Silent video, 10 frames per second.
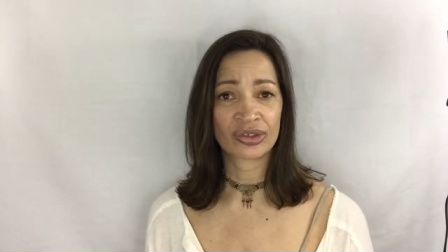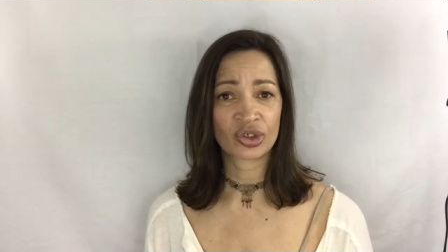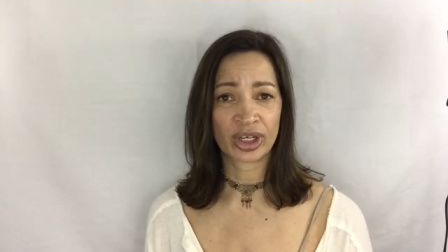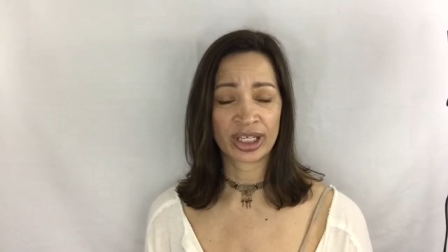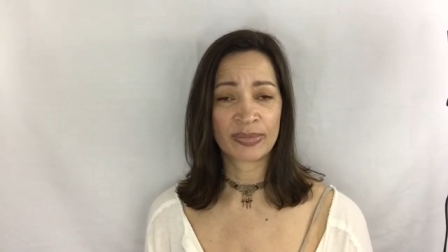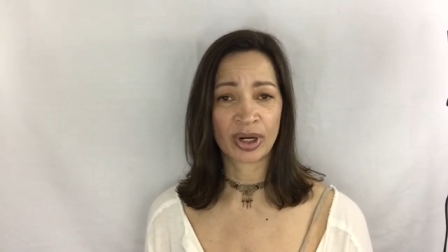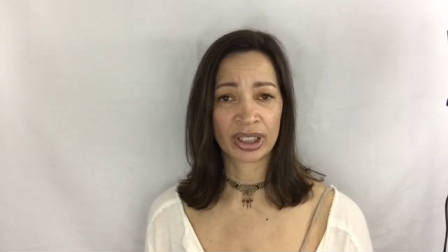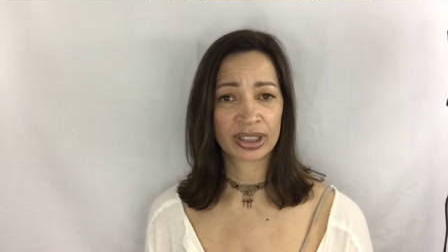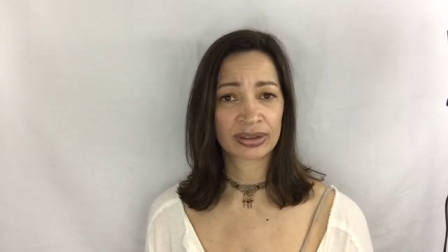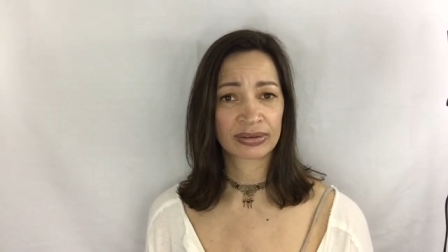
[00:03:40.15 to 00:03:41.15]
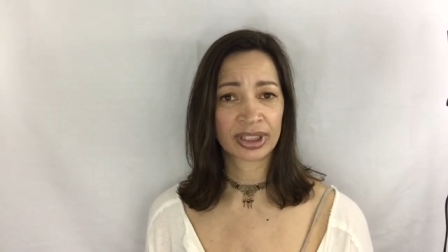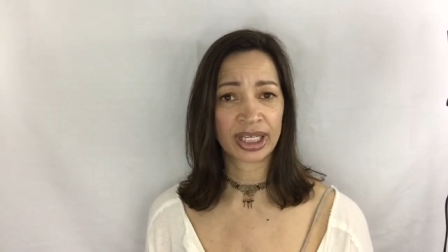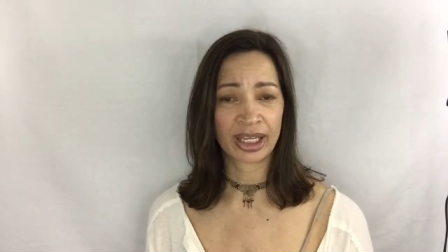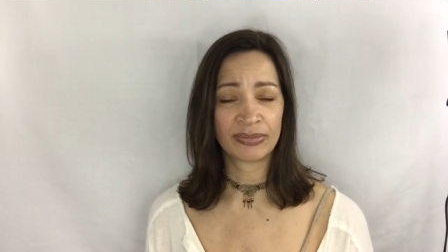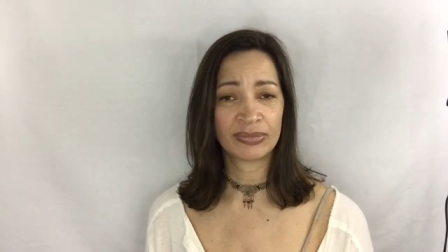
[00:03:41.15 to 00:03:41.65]
trademarked the
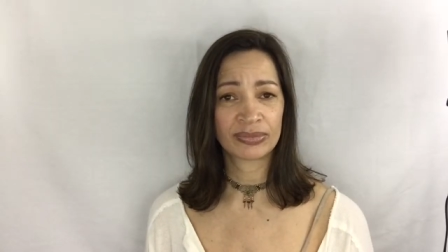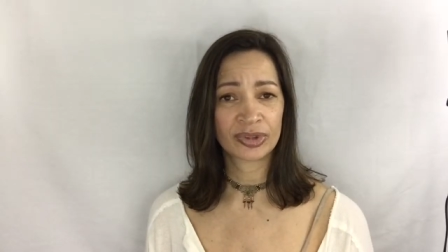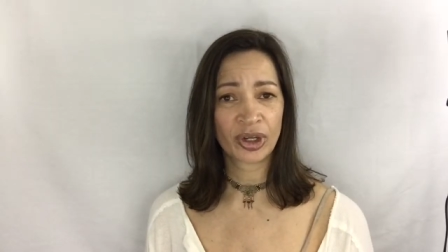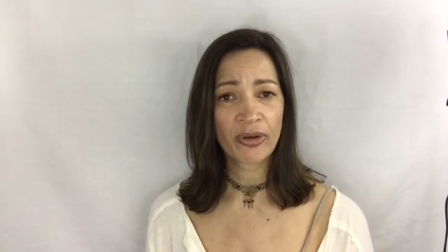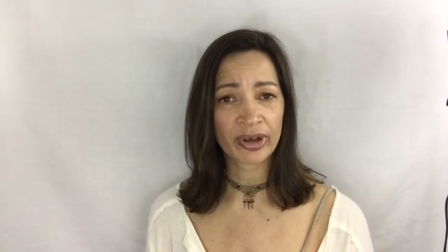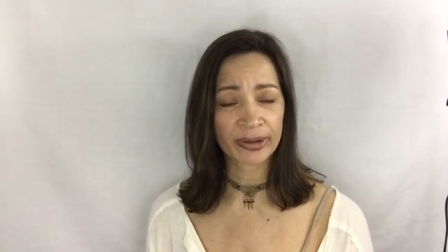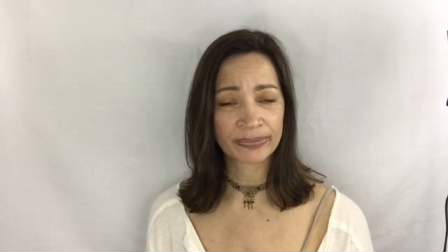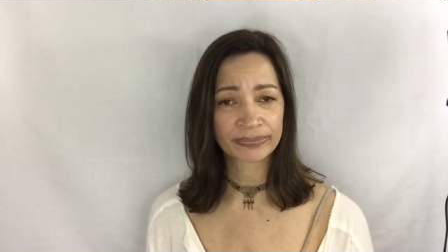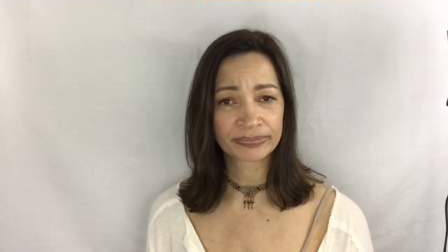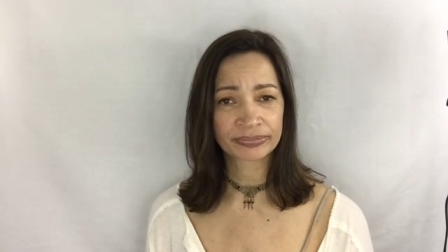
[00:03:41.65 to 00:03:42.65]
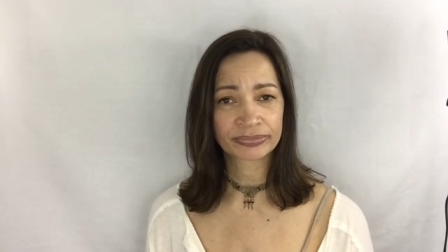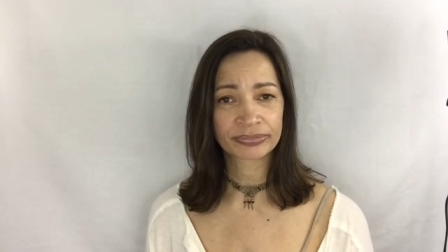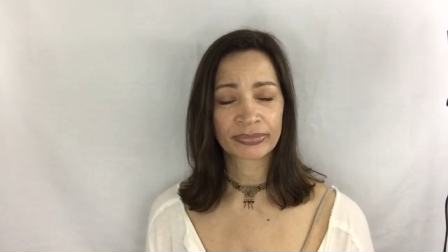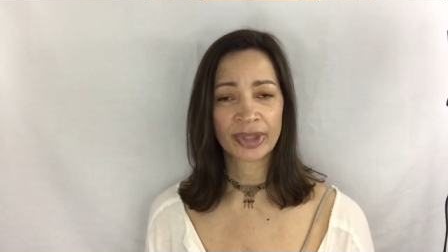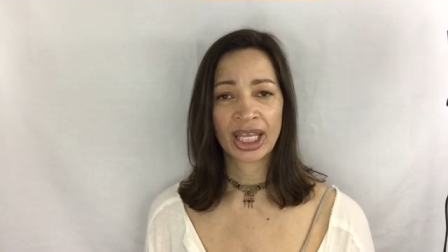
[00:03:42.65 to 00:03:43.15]
name Tova.
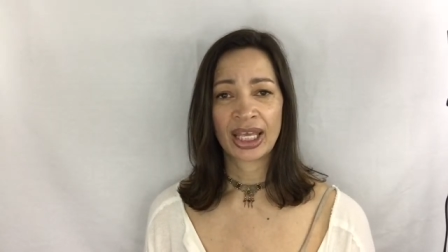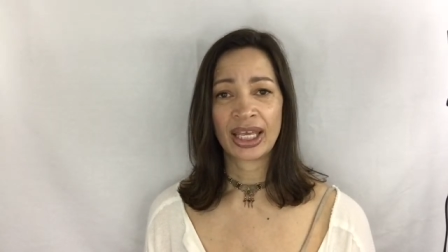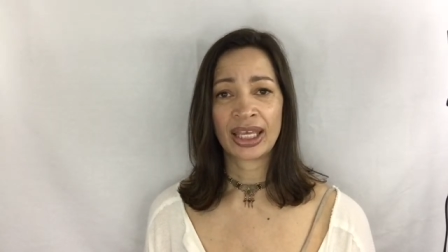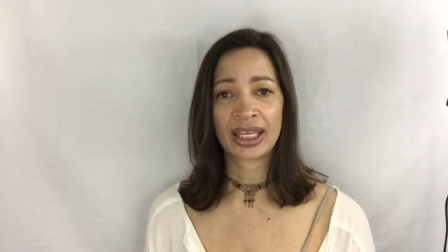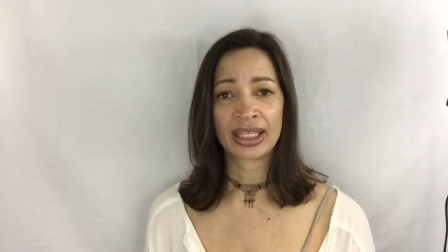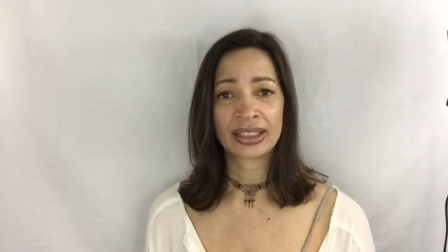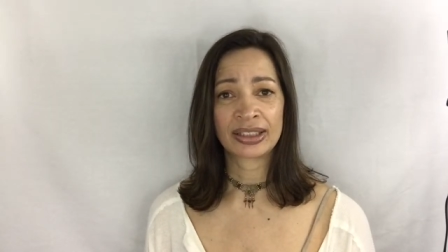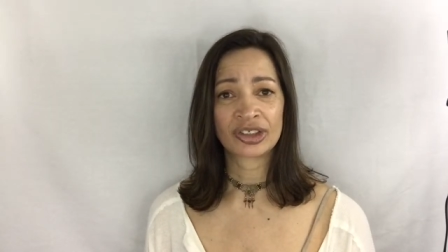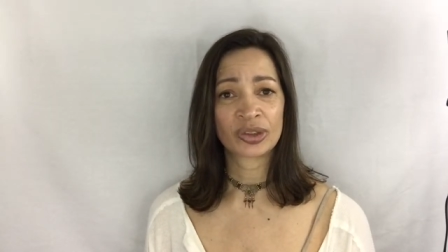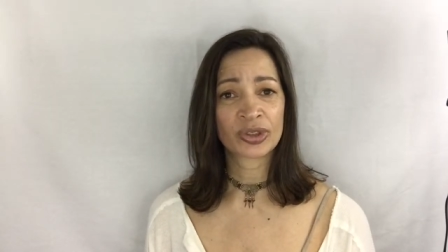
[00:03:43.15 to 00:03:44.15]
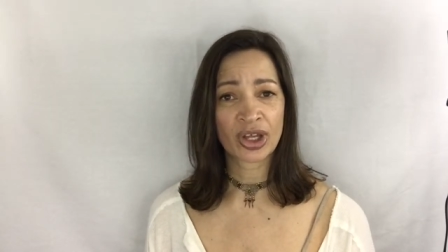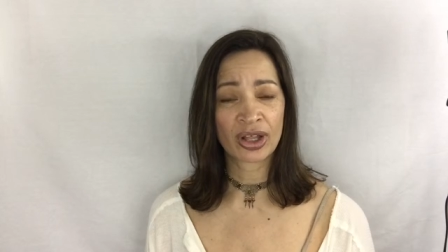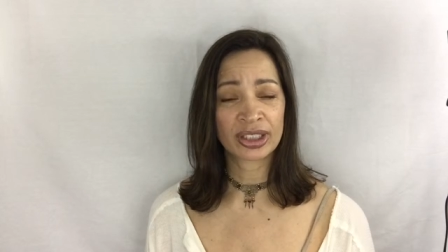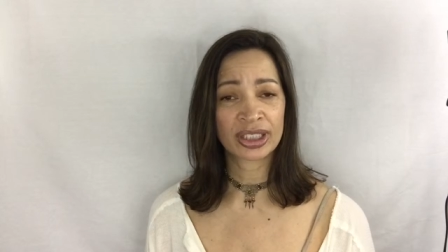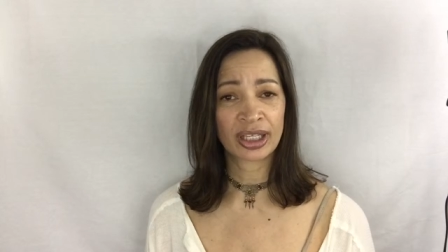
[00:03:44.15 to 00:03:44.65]
And she was
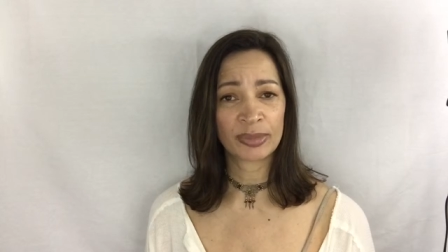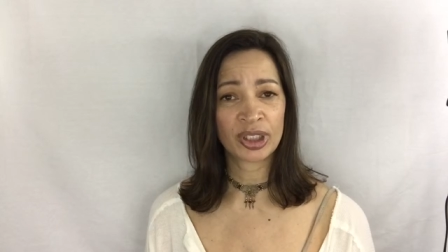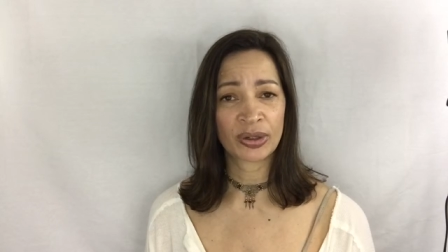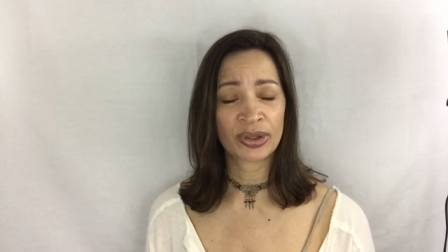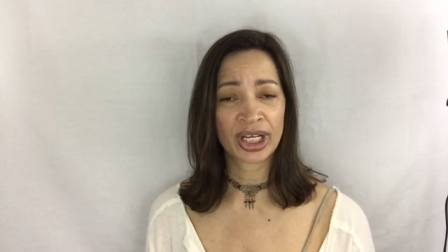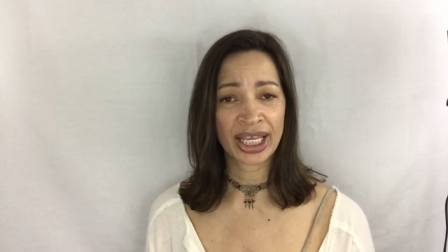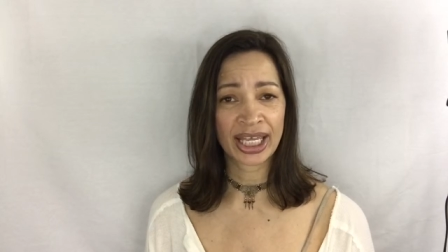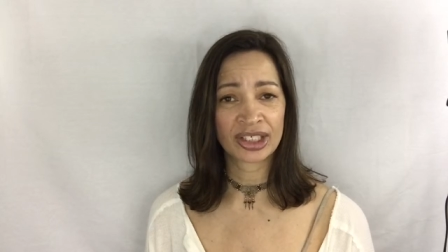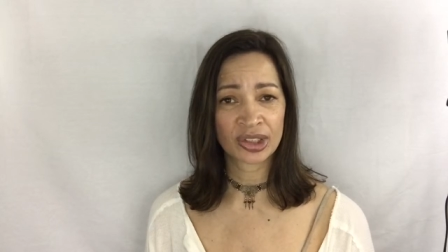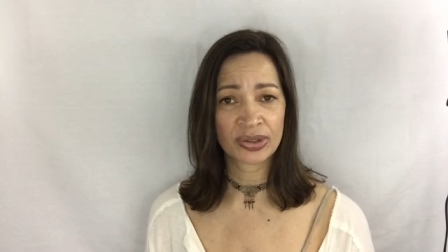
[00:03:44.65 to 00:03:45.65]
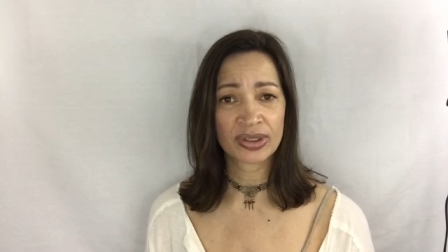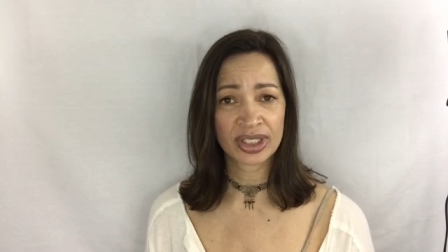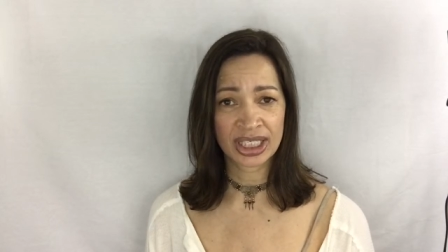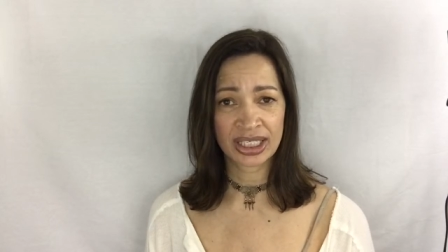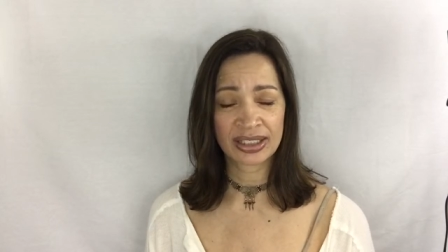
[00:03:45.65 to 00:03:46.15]
calling to let me know that I had to
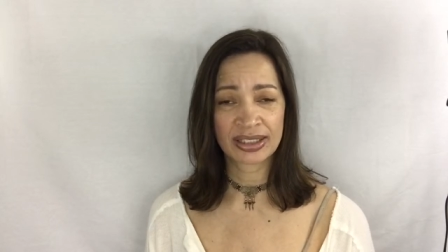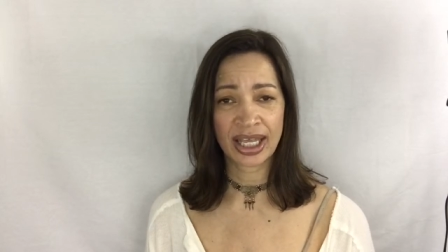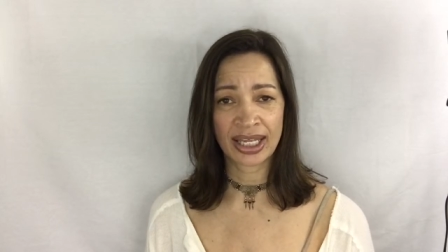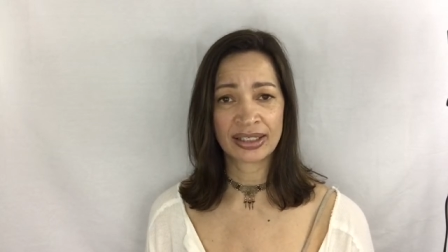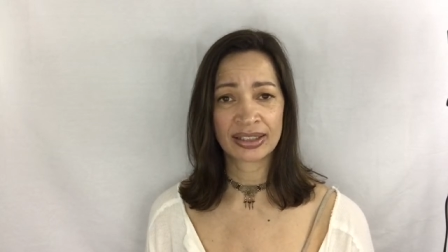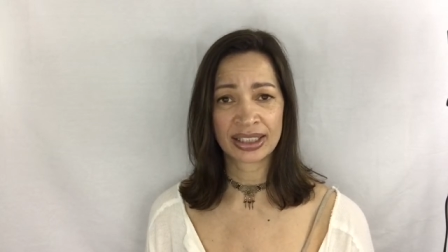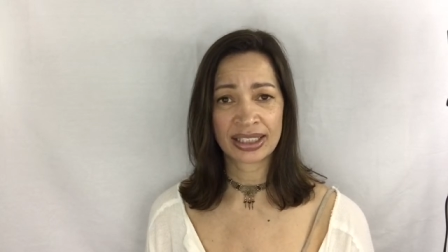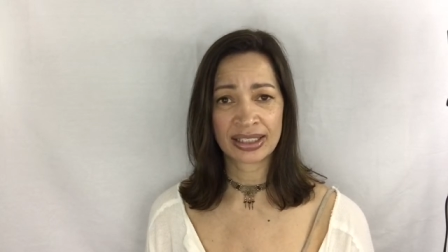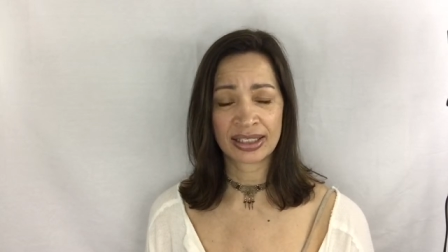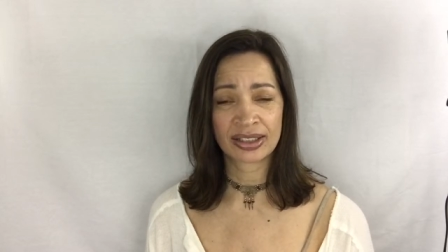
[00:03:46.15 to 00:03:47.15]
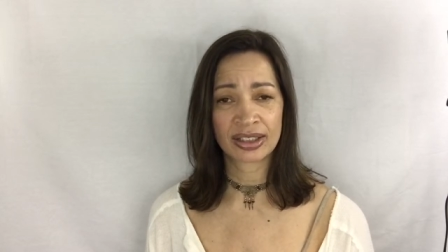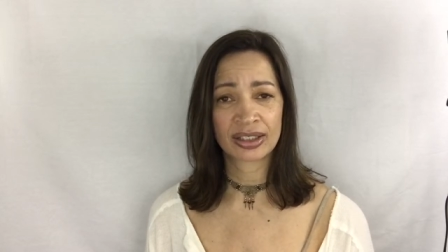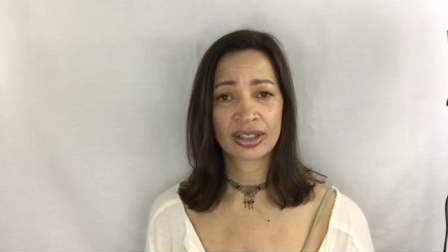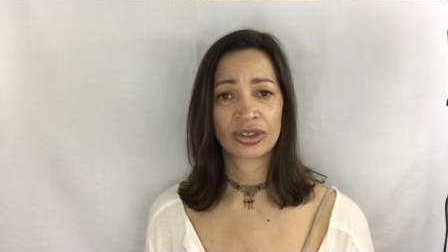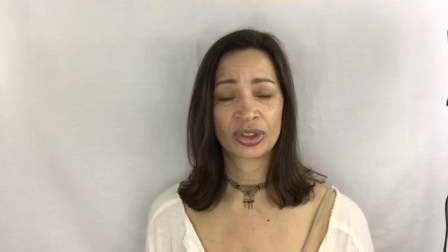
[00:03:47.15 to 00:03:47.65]
cease and desist
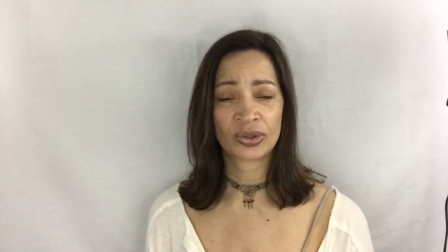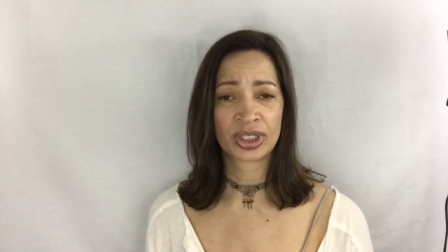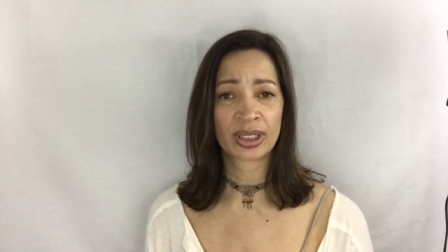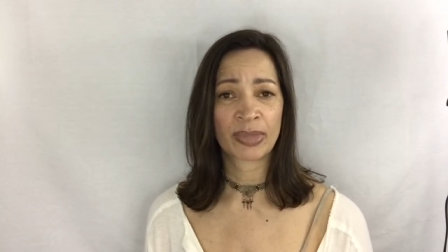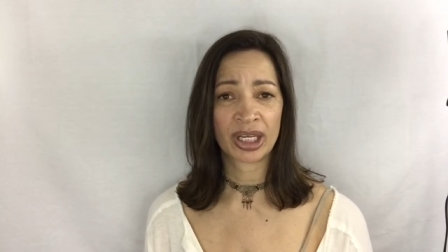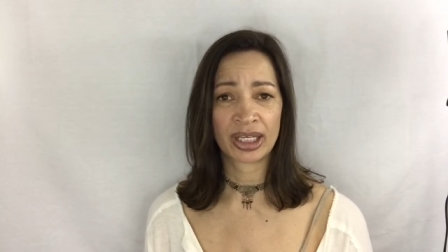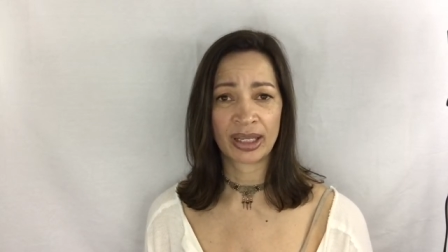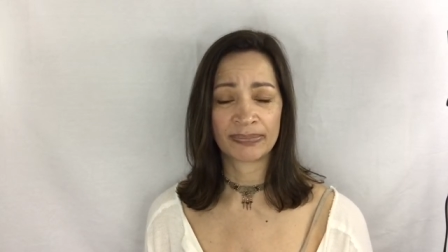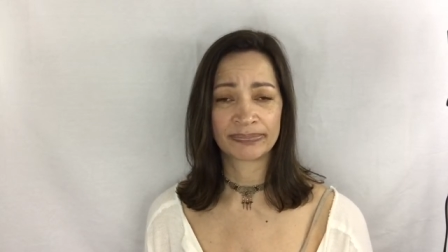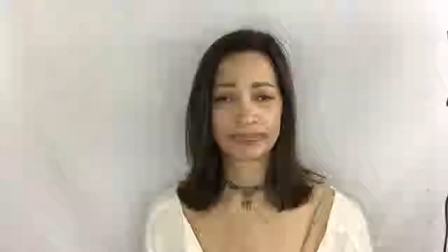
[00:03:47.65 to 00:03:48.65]
using my name.